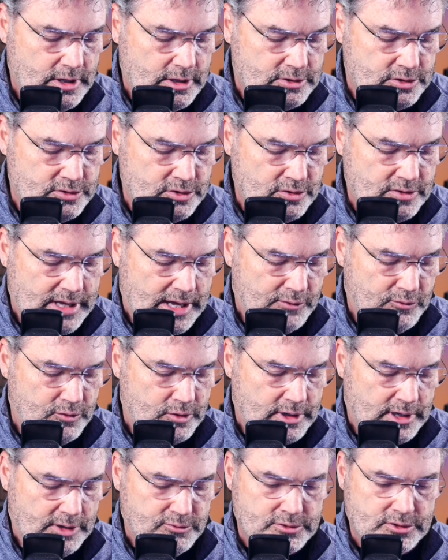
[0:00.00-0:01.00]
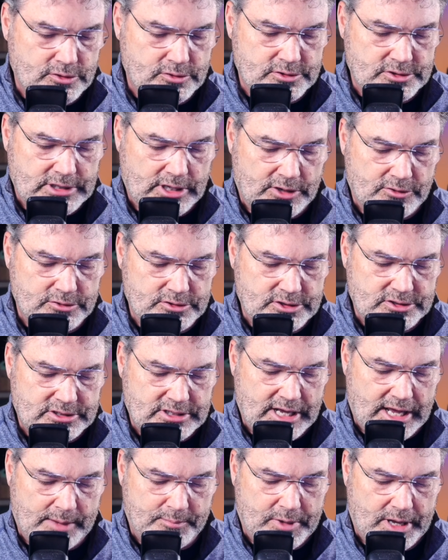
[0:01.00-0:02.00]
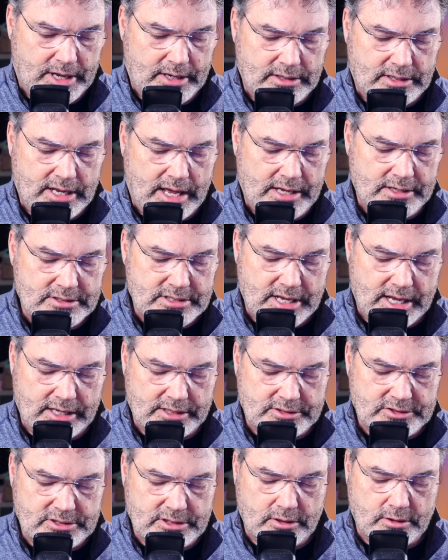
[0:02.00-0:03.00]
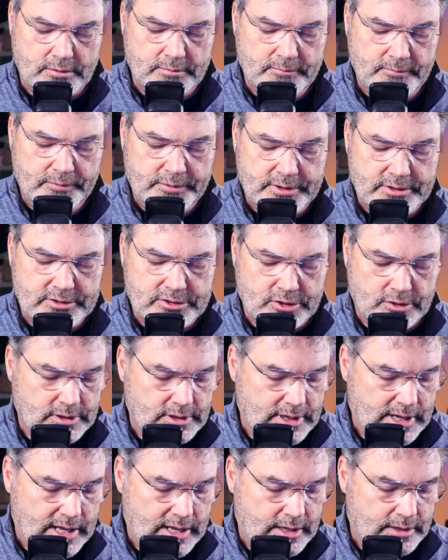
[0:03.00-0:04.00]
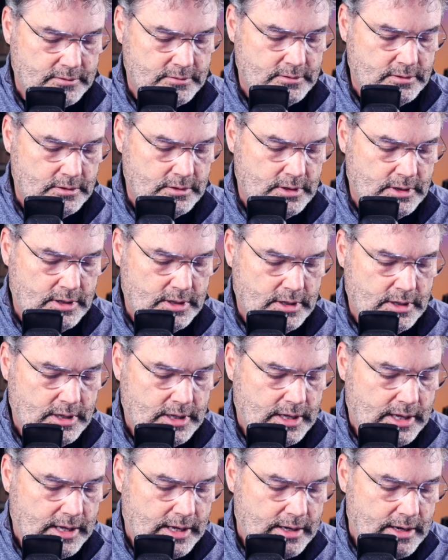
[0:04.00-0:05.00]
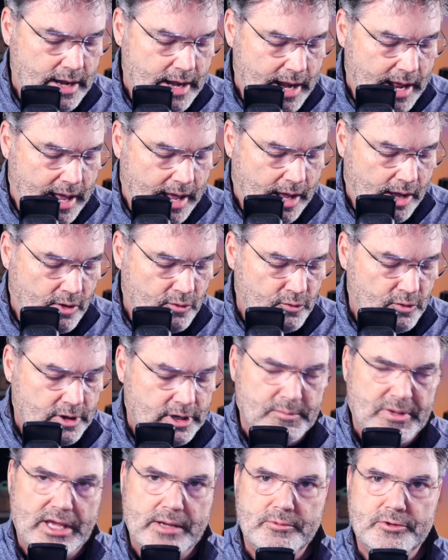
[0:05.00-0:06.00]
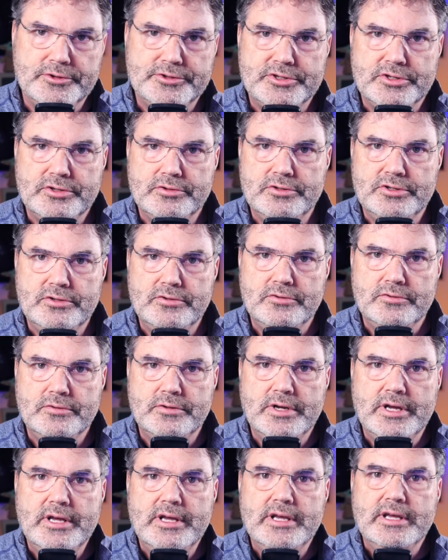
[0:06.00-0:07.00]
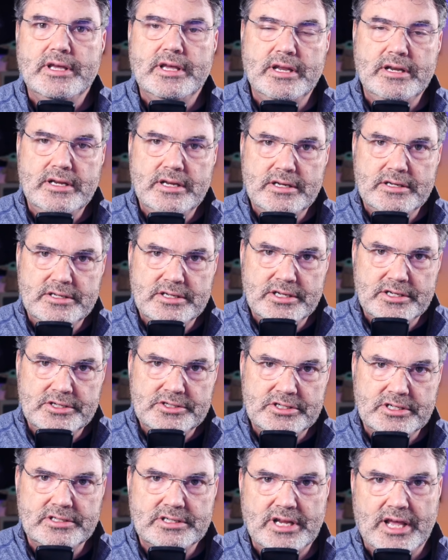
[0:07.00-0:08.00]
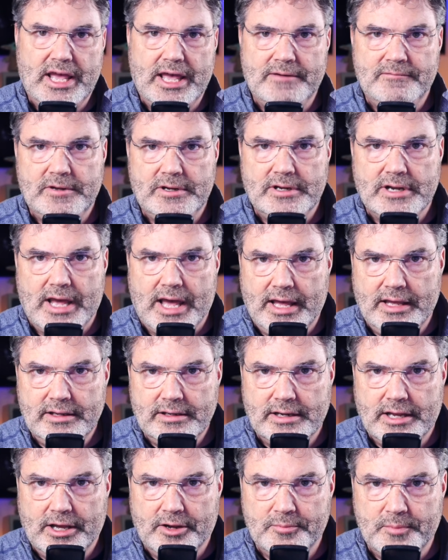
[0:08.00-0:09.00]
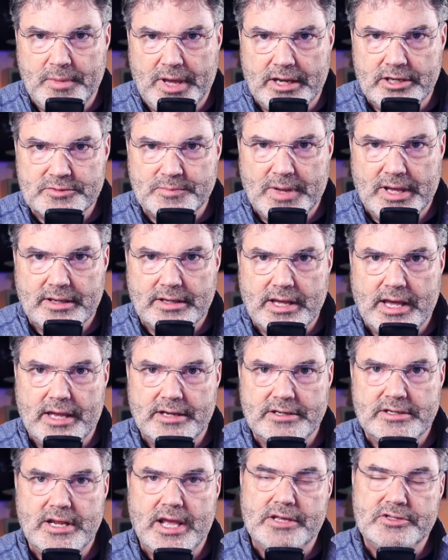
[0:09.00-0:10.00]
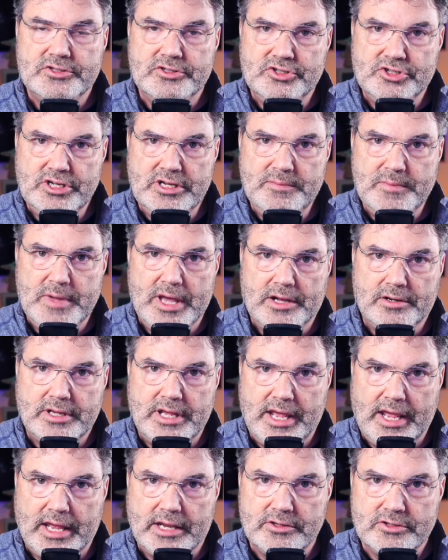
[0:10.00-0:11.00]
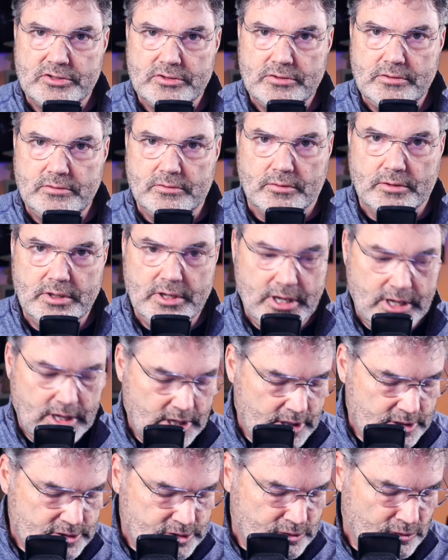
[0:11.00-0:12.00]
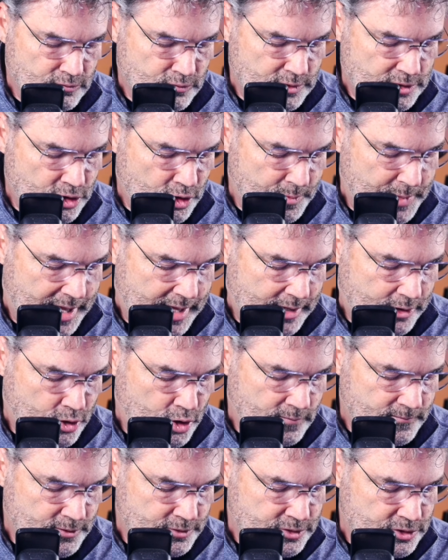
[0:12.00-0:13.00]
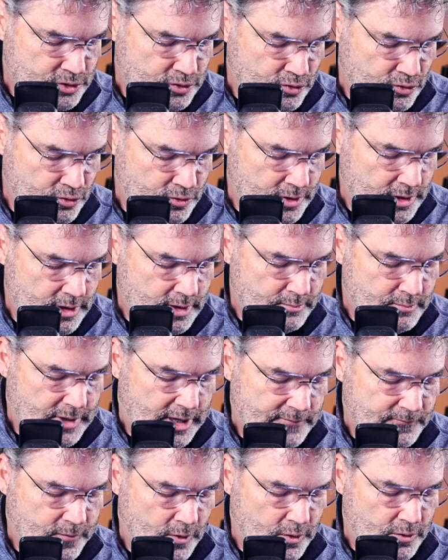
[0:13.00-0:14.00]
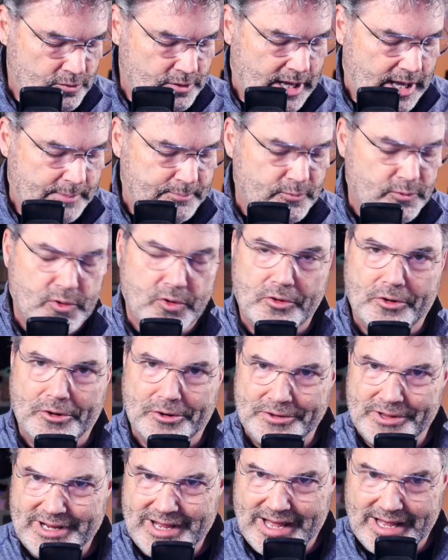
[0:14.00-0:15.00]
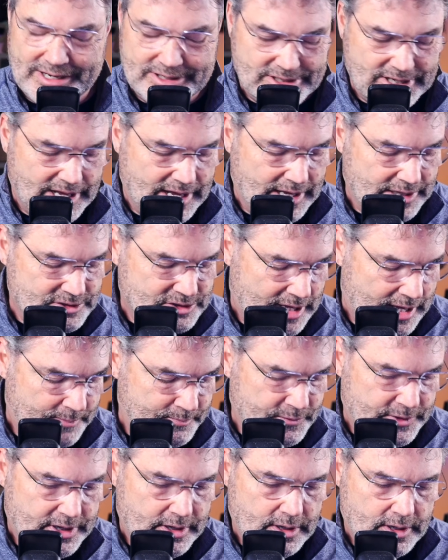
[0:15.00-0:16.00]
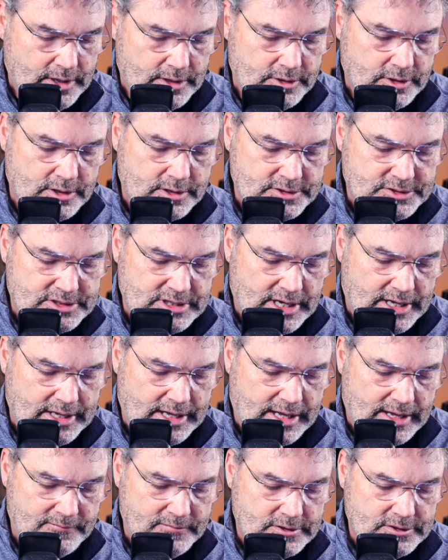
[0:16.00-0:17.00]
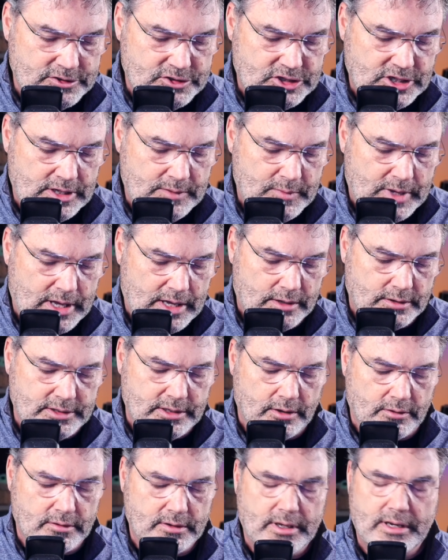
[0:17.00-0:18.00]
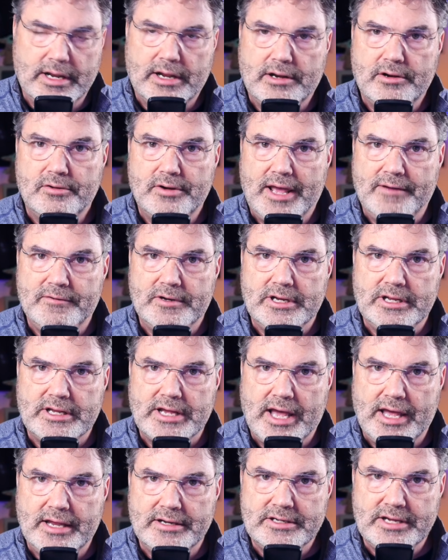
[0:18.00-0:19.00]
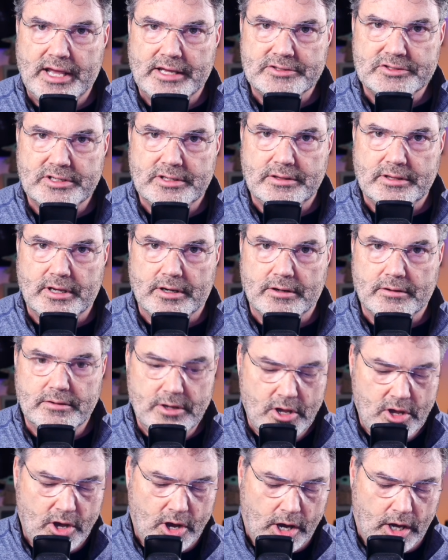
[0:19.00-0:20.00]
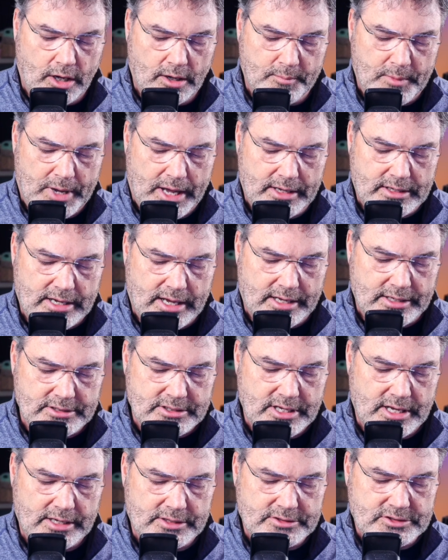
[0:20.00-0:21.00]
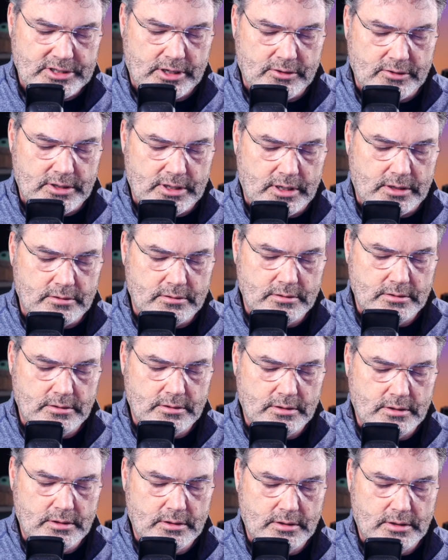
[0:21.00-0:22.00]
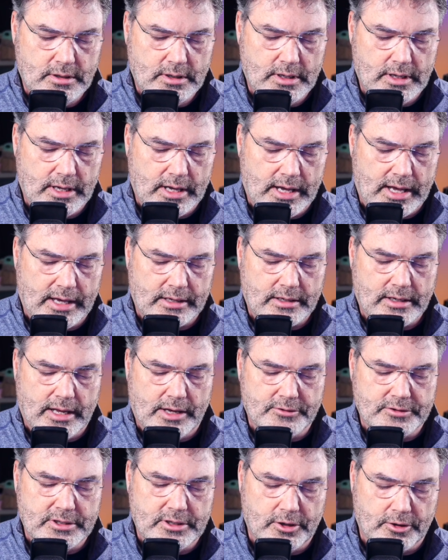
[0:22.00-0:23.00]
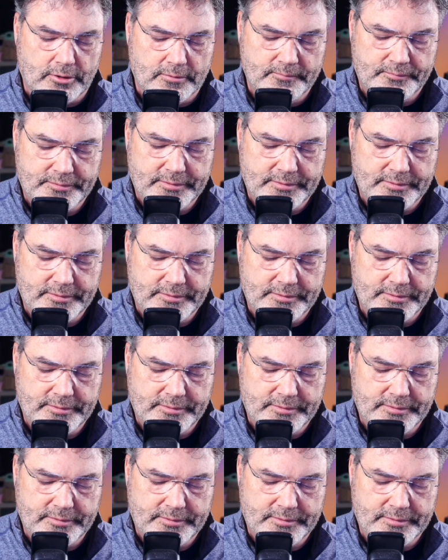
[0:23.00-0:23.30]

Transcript: To do that, what I would do is I would just tap on Contacts here, turn it on, and now what I'm able to do, in addition to having iCloud manage my contacts, Gmail can too. So when we go back over to my phone app or the Contacts app, you're going to see I have Gmail here, and I don't have any contacts in there. All of my contacts are in iCloud here.